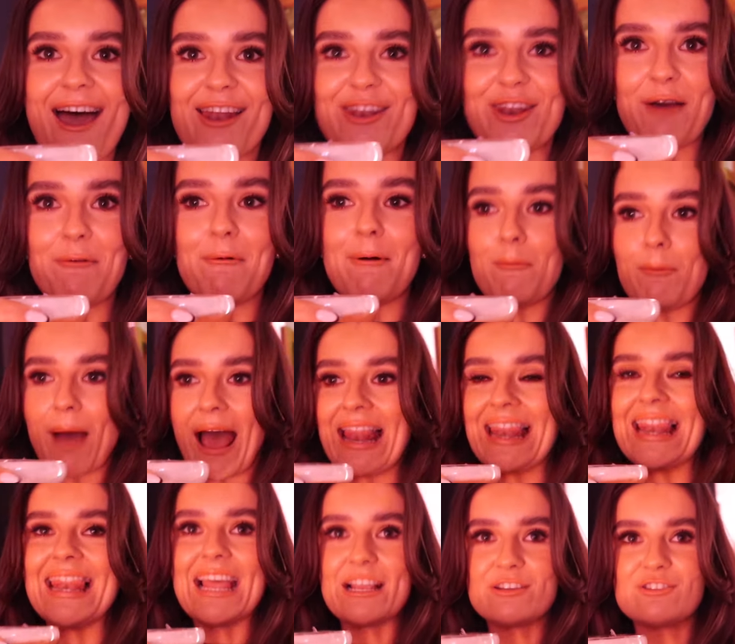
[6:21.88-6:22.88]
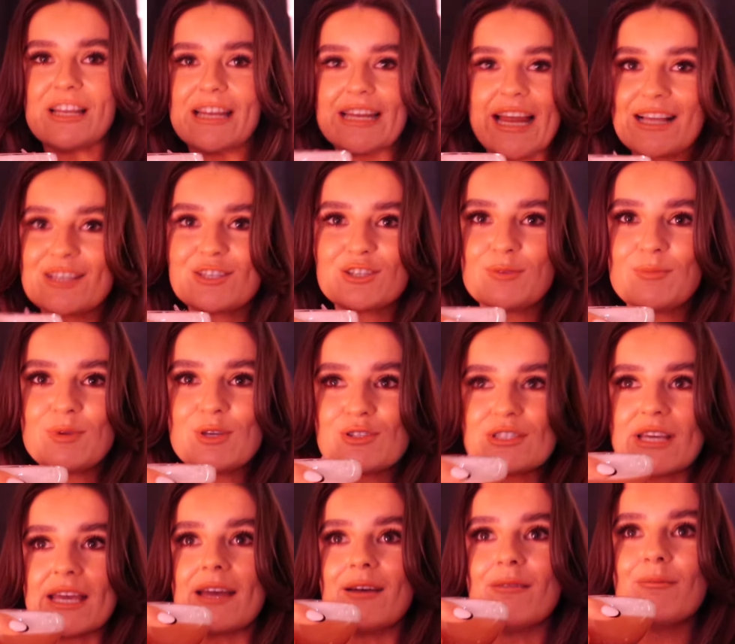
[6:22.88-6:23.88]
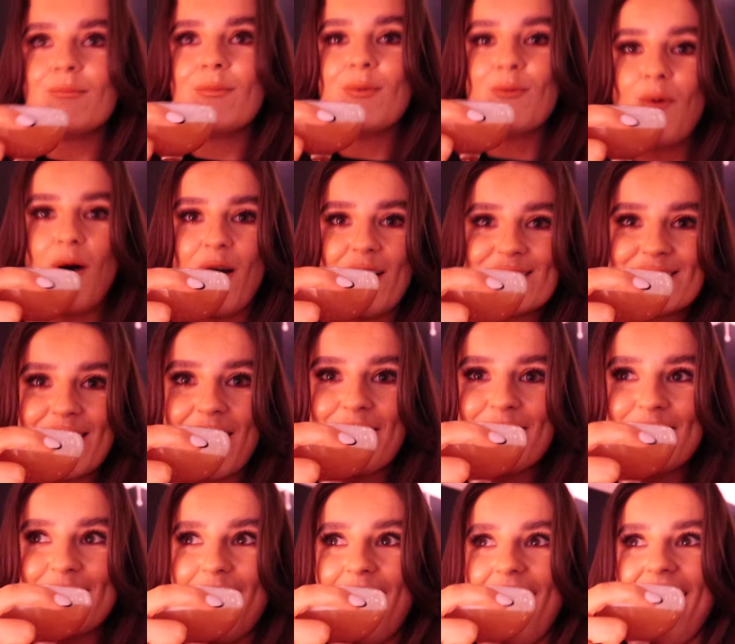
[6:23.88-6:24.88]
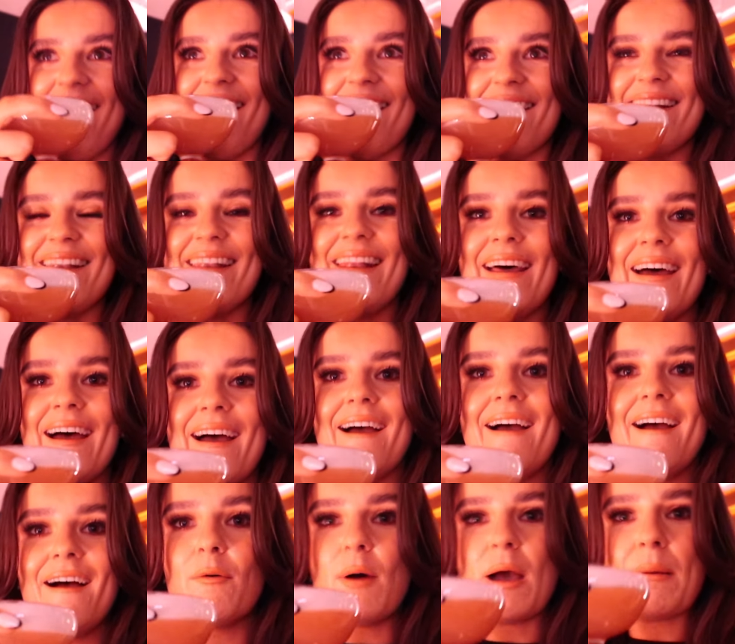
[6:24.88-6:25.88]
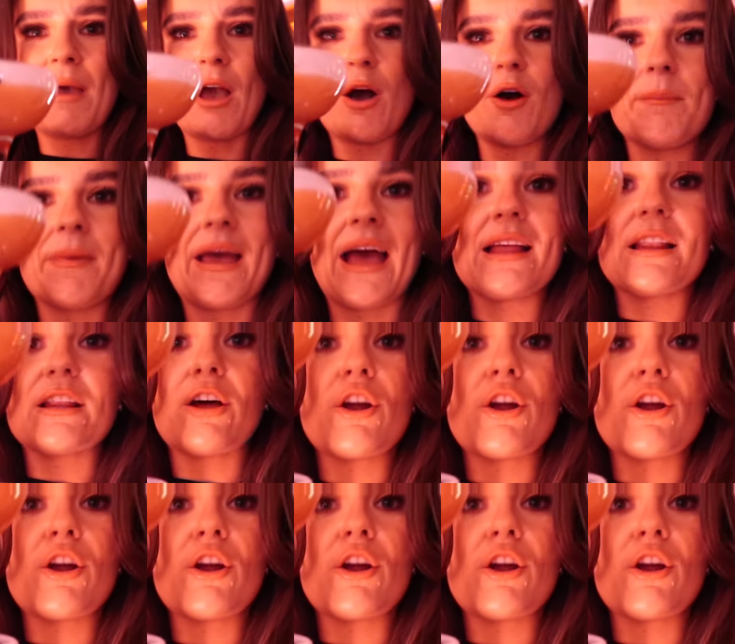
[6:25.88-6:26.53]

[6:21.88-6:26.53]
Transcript: No, literally like the museum. What is going on? Why am I holding my hand?